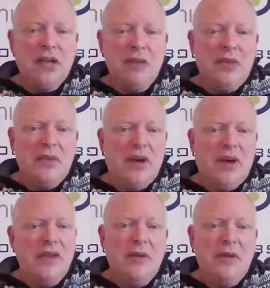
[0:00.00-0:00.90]
term that
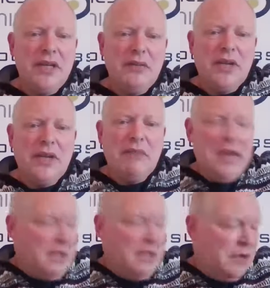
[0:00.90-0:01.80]
I have no idea what that
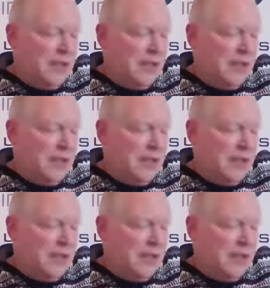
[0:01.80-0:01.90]
means,